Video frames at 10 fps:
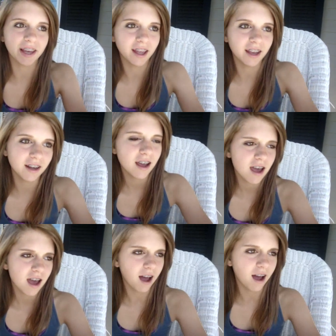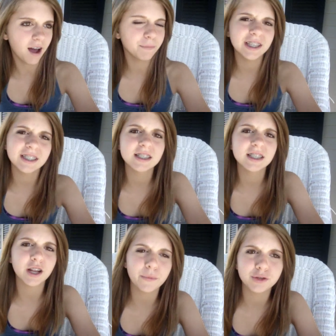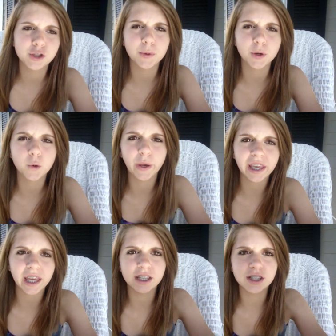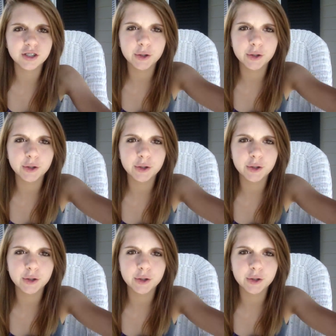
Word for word: Megan. Um, this is gonna be super quick and